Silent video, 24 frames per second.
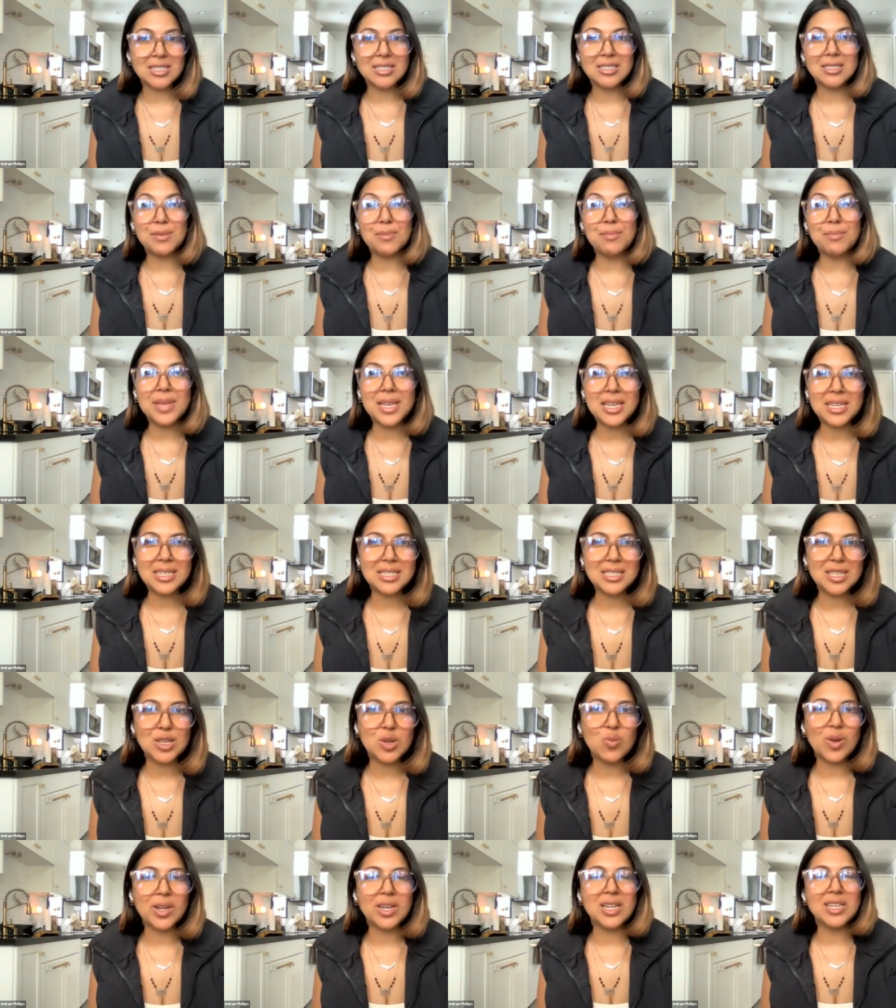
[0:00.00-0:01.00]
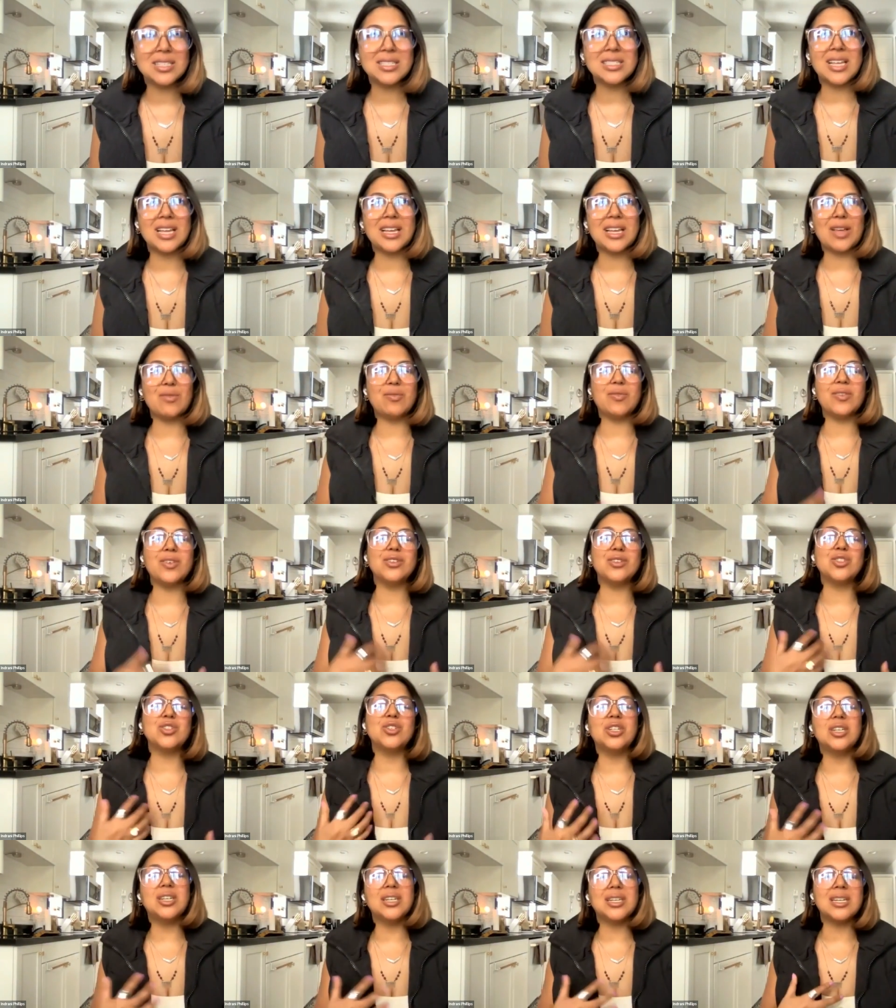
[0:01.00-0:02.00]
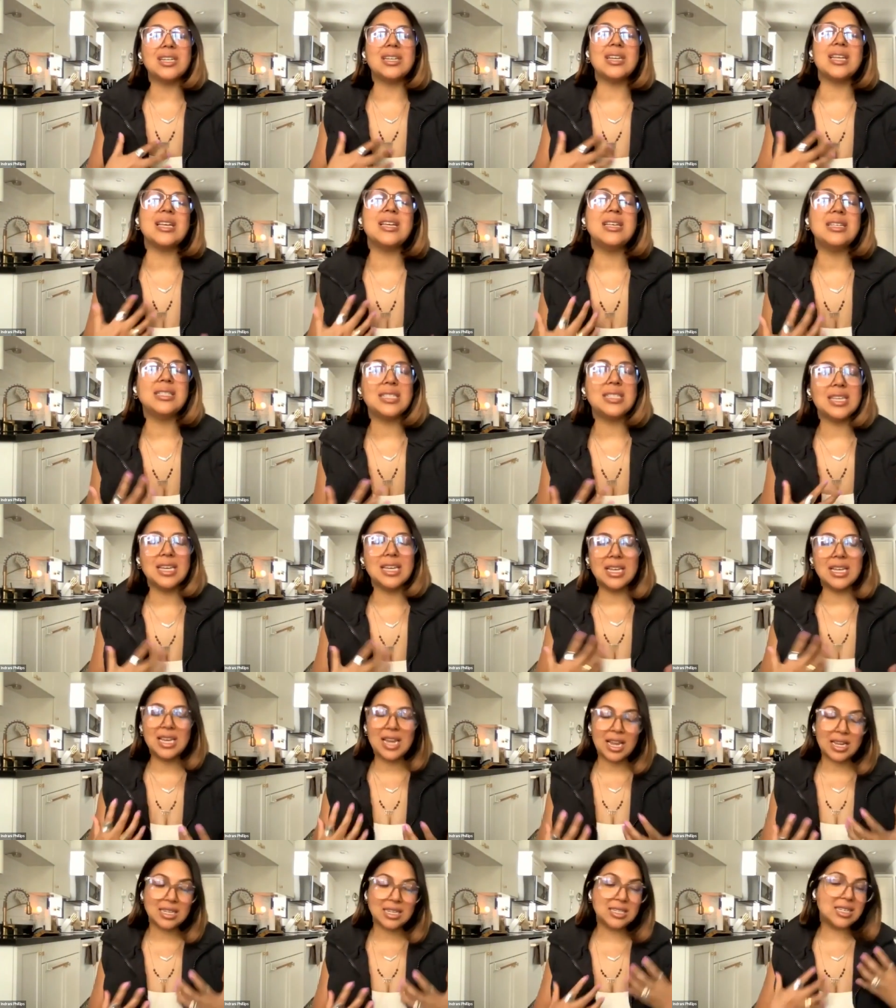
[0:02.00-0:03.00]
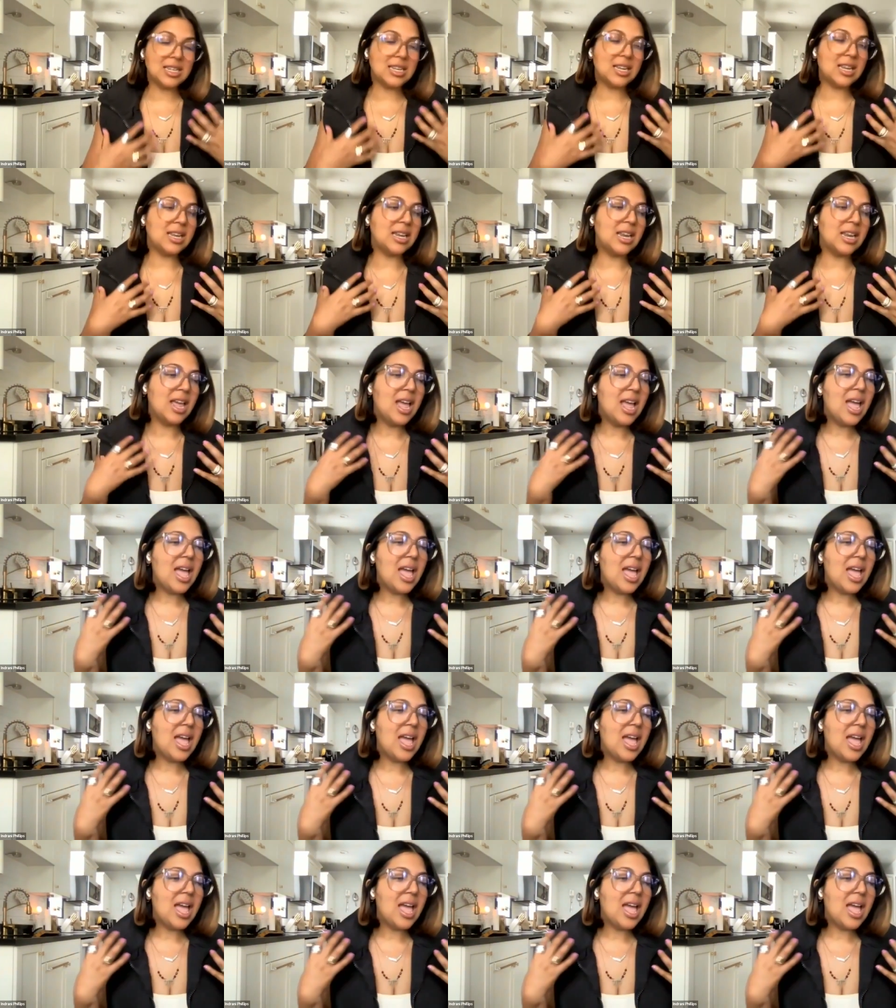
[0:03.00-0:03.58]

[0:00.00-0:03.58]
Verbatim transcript: It's amazing when it's like it feels good and easy and connected and